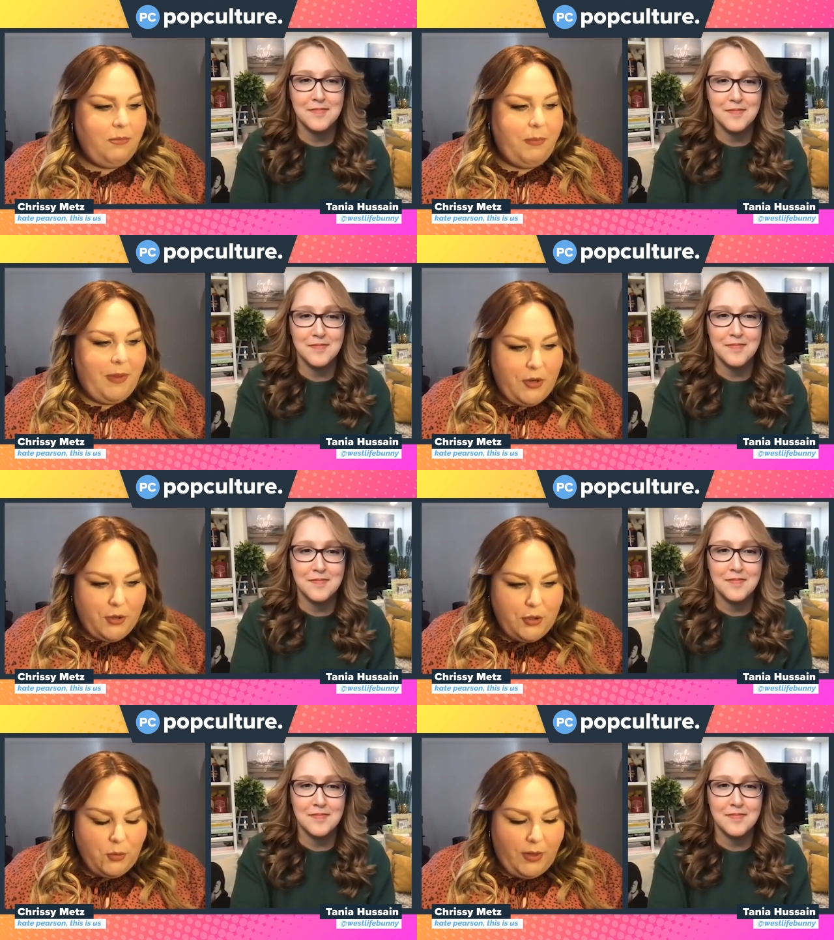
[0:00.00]

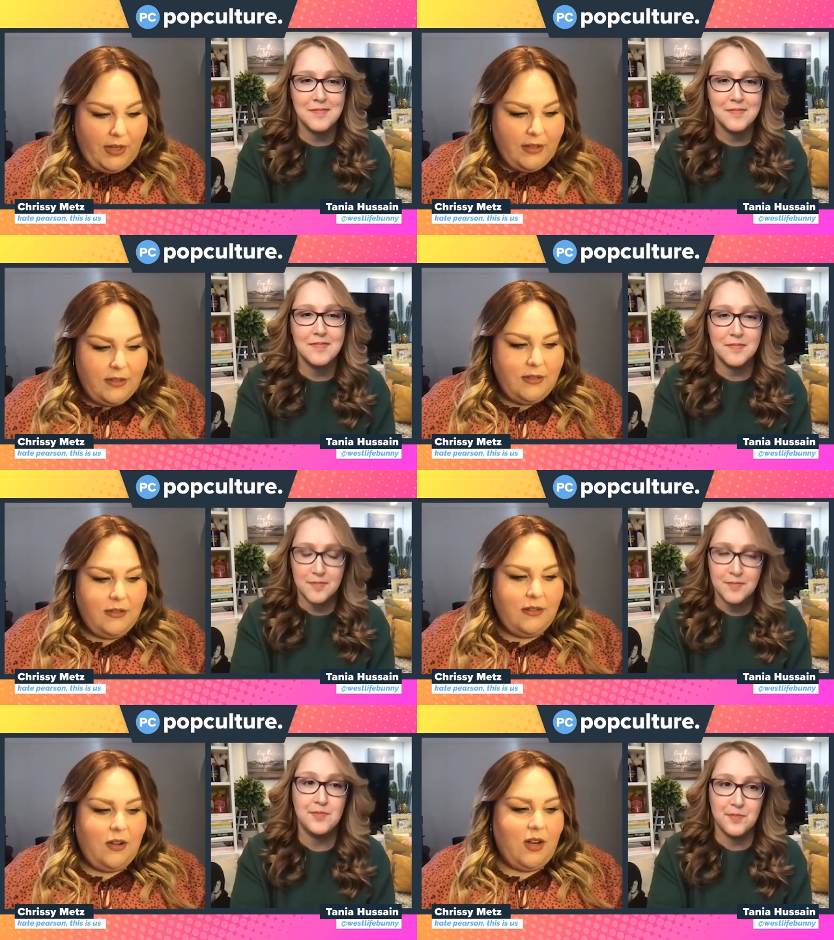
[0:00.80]
Speaker 1: bittersweet,
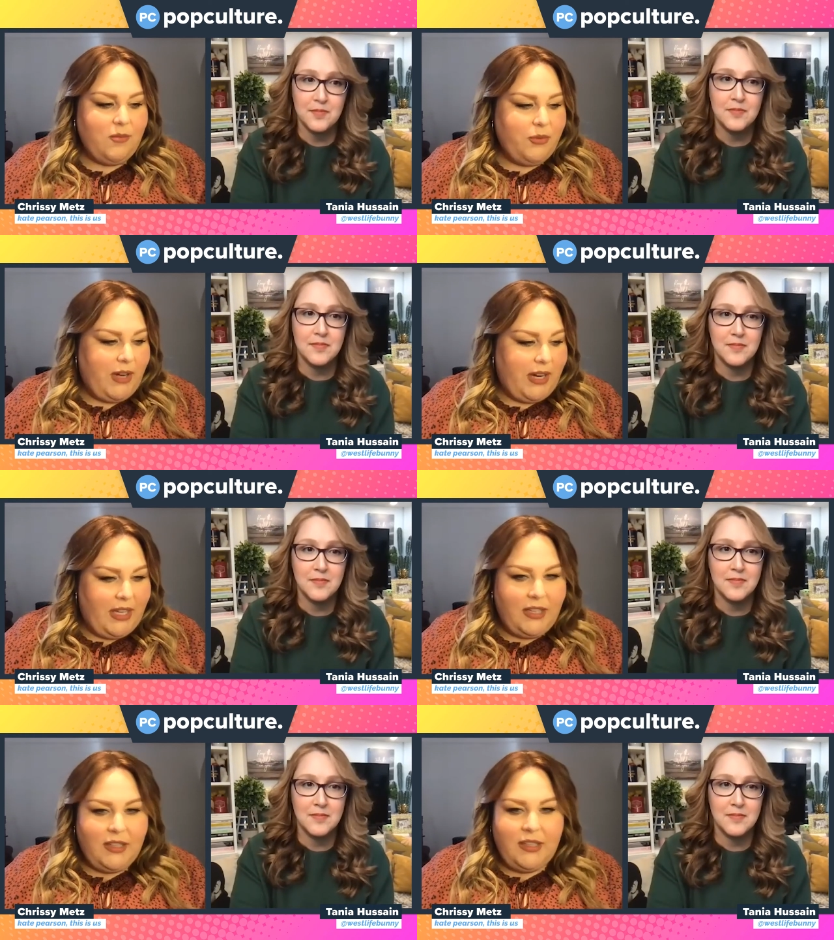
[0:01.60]

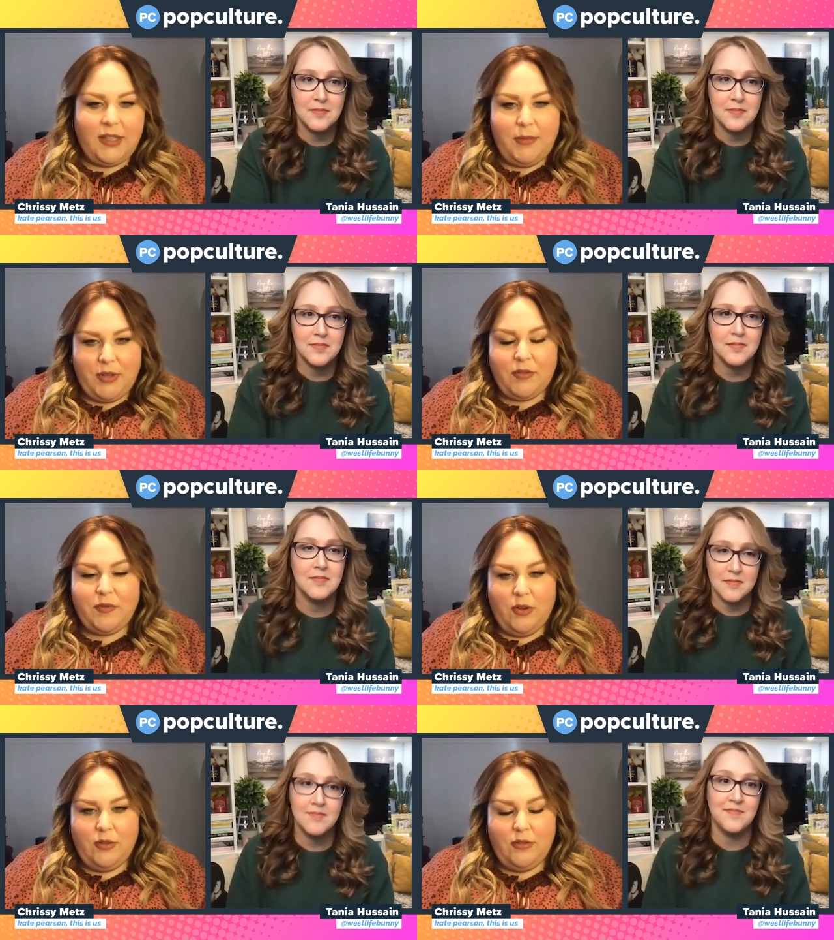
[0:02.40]
heartbreakingly beautiful.
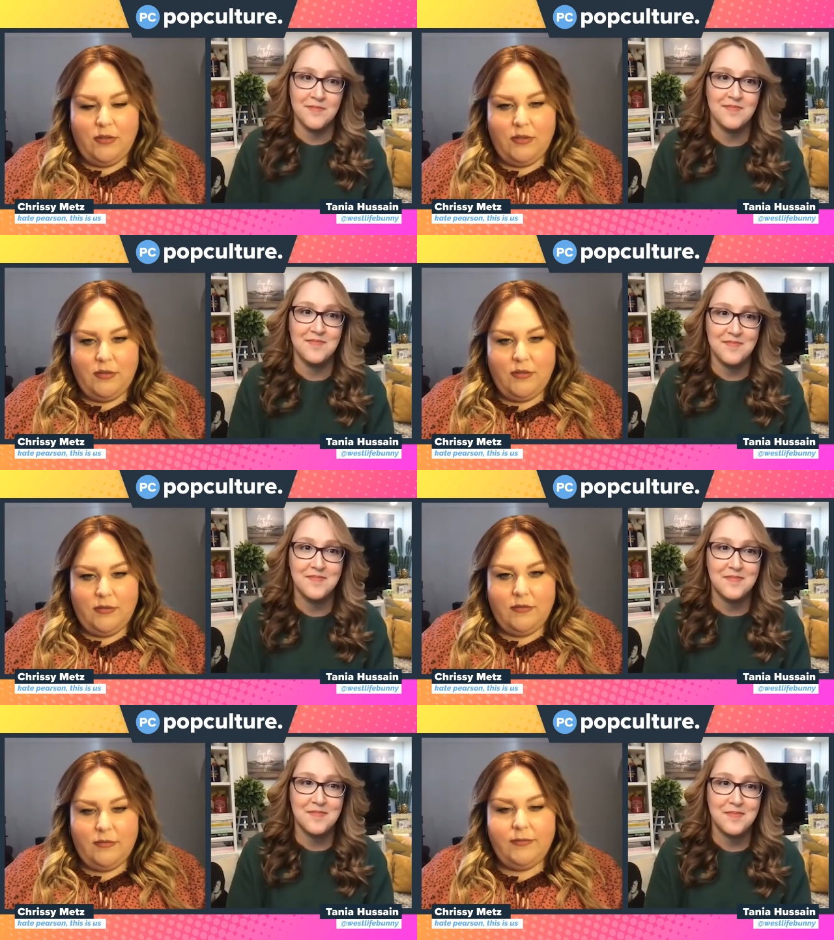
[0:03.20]
Speaker 2: Mm-hmm.
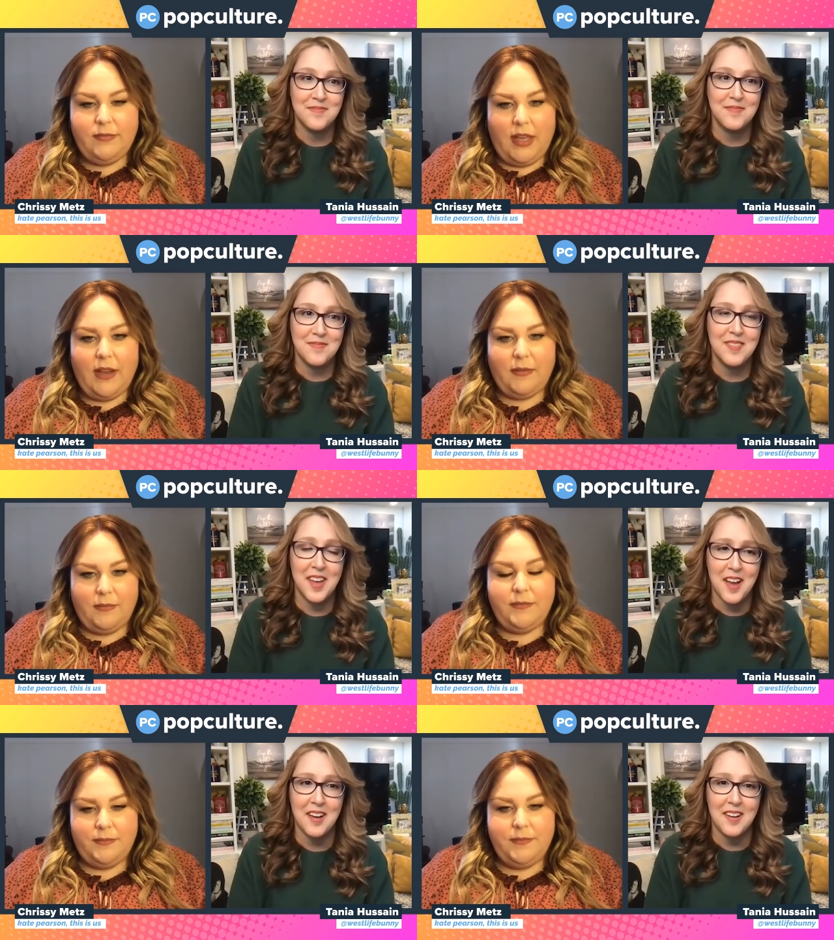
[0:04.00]
Yeah.
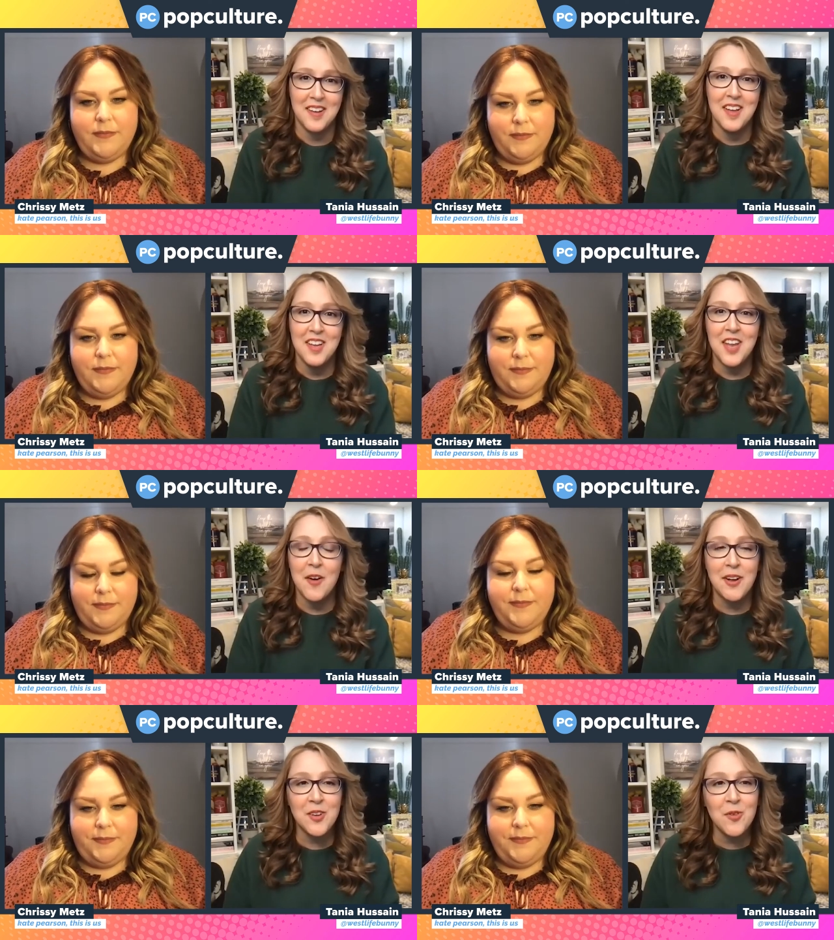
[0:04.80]
Yeah.
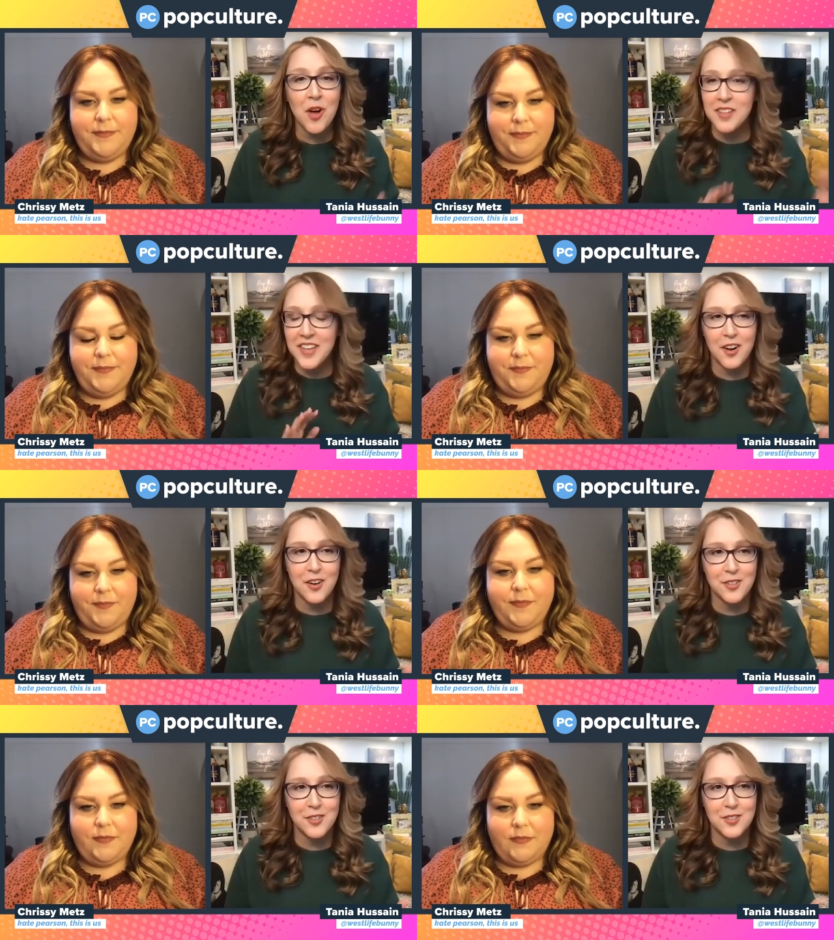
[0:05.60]
Now I know all the
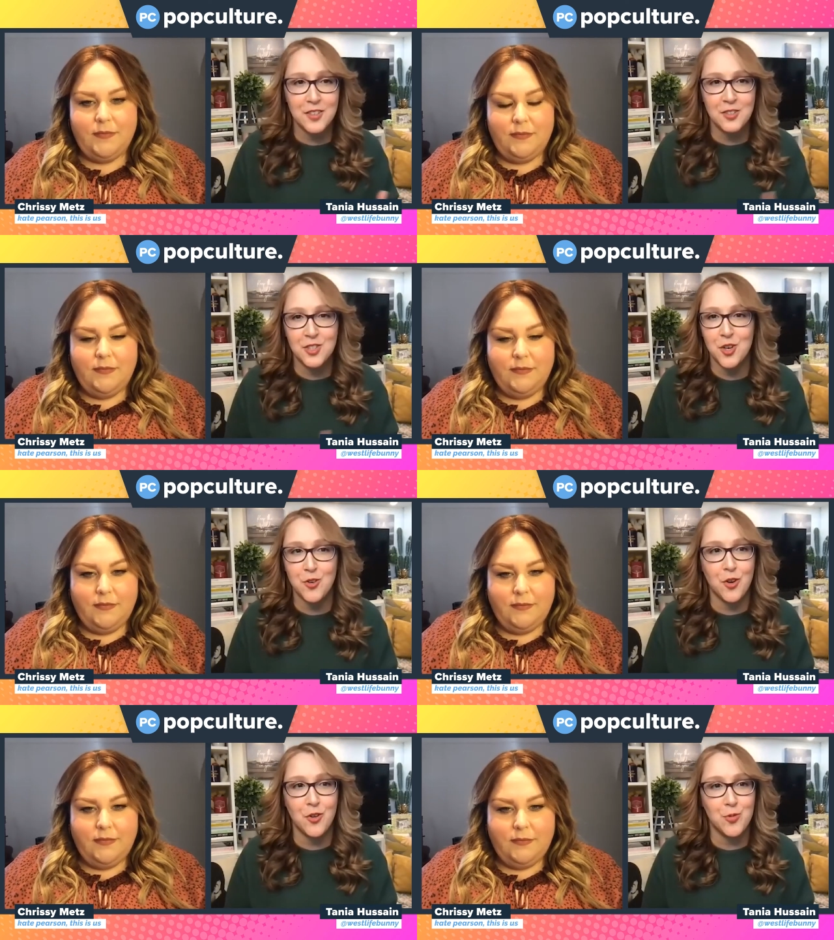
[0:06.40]
characters on the show
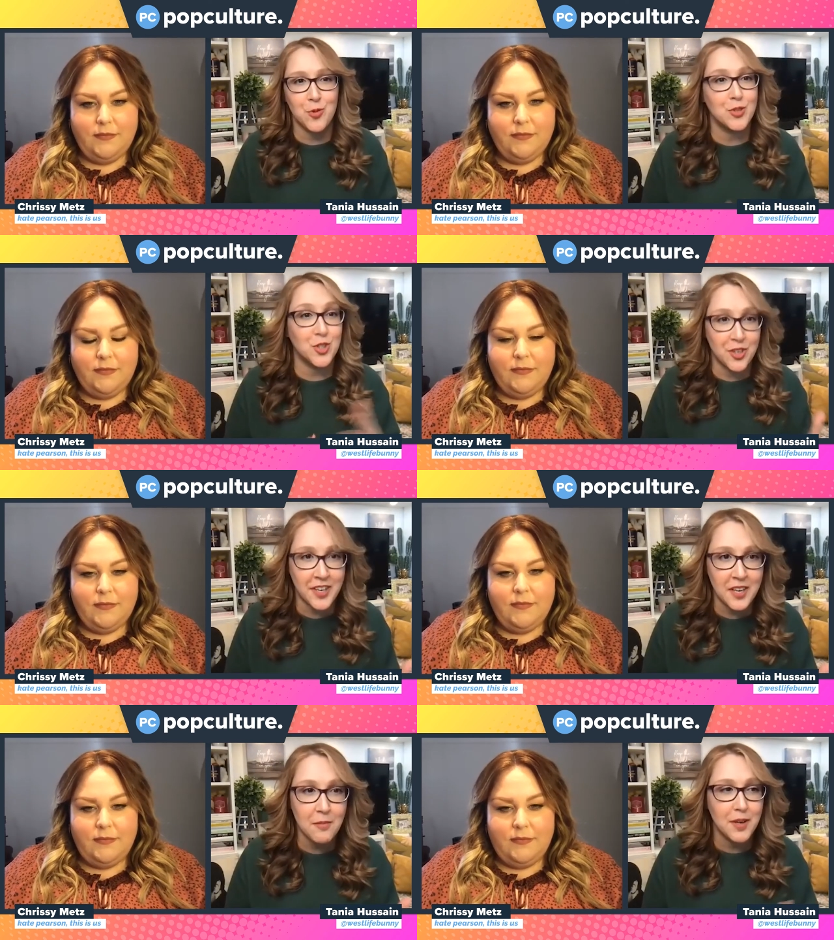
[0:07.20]
go through a
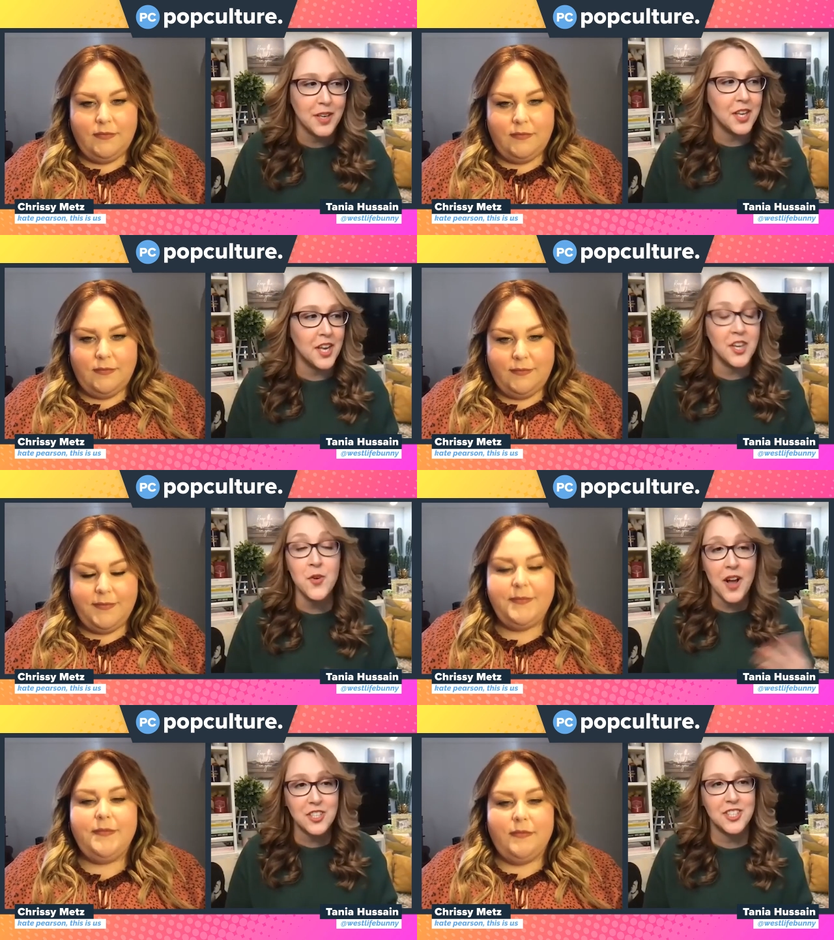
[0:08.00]
journey, but you, and
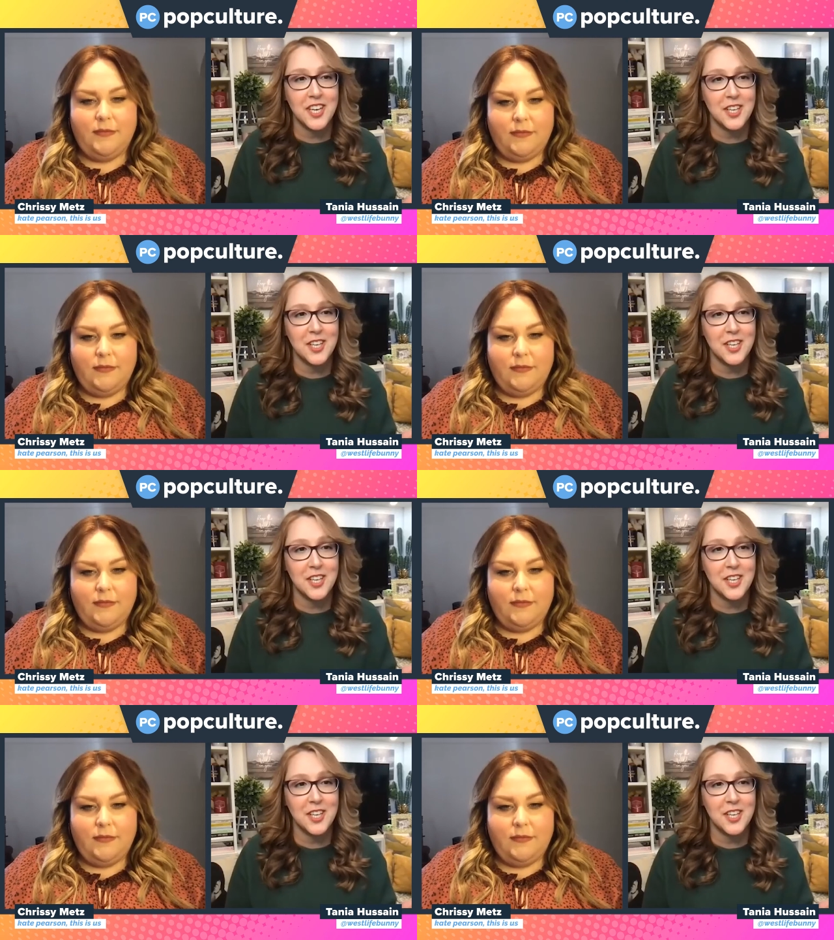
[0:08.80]
you actually